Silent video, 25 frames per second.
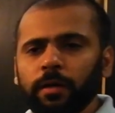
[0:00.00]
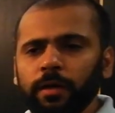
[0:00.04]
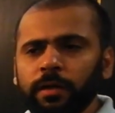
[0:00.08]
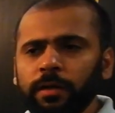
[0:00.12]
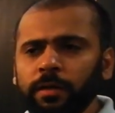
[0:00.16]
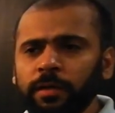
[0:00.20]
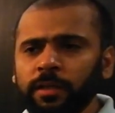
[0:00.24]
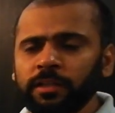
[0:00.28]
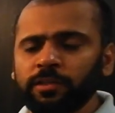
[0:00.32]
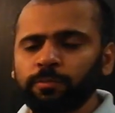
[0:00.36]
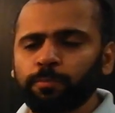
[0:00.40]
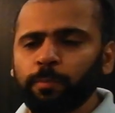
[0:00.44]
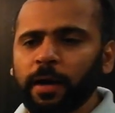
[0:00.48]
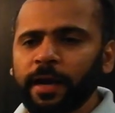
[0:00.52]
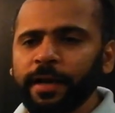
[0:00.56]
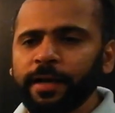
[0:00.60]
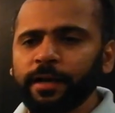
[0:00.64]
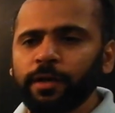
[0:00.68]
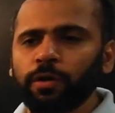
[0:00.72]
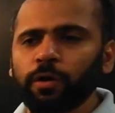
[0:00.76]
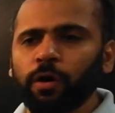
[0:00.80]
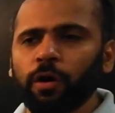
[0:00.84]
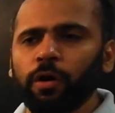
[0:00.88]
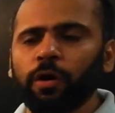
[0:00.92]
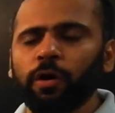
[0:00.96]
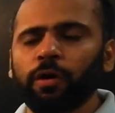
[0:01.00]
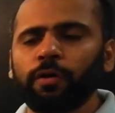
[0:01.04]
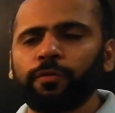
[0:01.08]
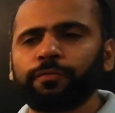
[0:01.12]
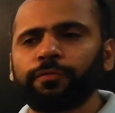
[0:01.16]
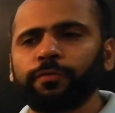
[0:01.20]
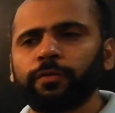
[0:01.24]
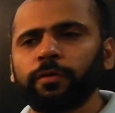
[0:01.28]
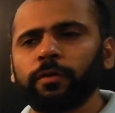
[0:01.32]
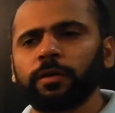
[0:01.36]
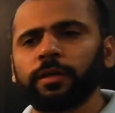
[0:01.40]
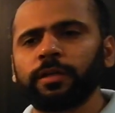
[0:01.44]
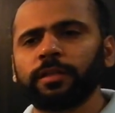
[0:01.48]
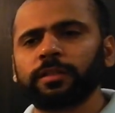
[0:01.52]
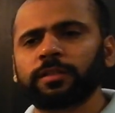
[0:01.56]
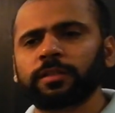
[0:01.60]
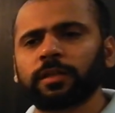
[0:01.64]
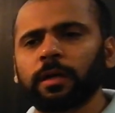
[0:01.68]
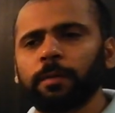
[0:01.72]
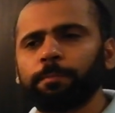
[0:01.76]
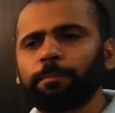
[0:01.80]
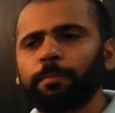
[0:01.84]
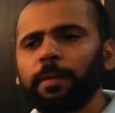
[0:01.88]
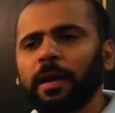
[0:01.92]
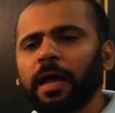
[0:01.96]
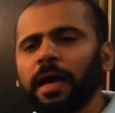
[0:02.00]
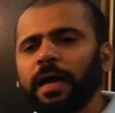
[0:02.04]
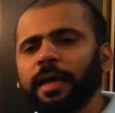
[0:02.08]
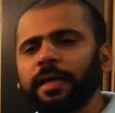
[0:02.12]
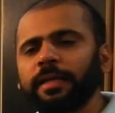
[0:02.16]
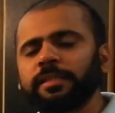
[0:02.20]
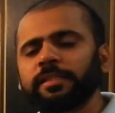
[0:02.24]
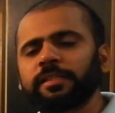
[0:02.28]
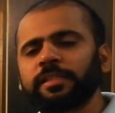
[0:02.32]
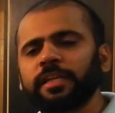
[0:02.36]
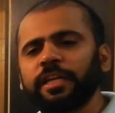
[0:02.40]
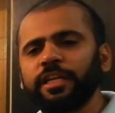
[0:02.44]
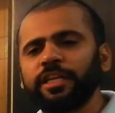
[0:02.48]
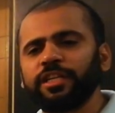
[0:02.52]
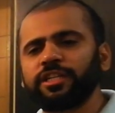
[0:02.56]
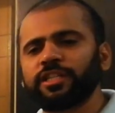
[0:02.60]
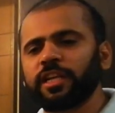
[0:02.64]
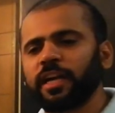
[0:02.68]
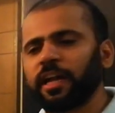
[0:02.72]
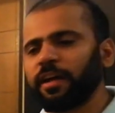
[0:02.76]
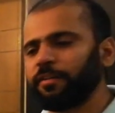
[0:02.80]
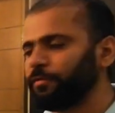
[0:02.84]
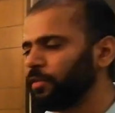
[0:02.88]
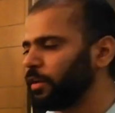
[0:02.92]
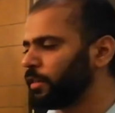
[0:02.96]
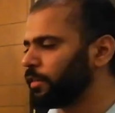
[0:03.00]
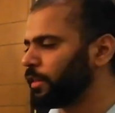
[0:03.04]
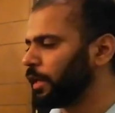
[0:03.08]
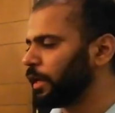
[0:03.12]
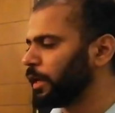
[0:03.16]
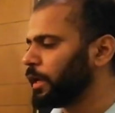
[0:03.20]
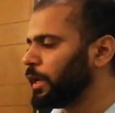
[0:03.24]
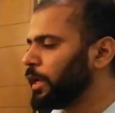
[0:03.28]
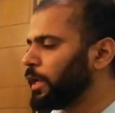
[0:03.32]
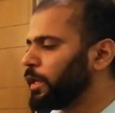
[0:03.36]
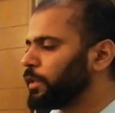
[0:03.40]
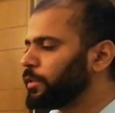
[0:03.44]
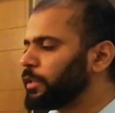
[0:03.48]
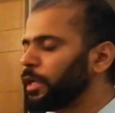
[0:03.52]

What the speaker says: despite of his compliance and each and everything,